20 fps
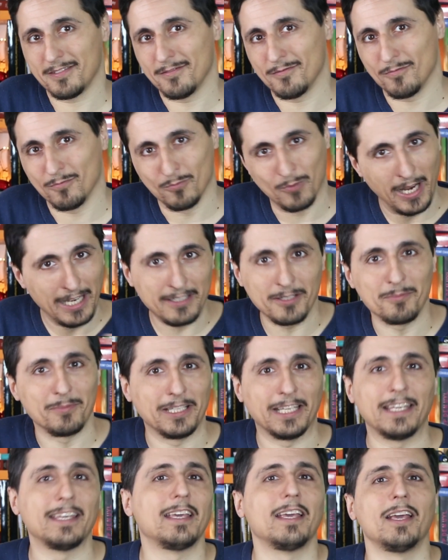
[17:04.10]

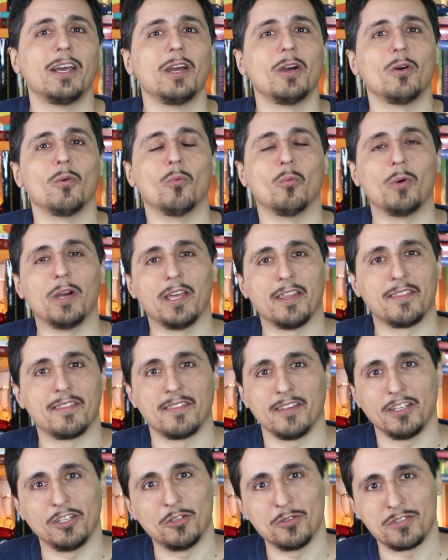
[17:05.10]
randomly with
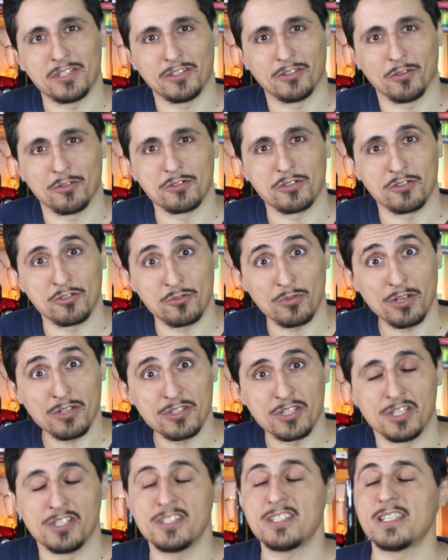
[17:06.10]
using those
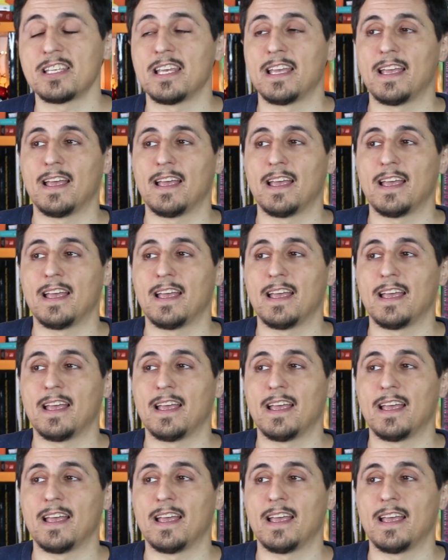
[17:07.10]
constructions.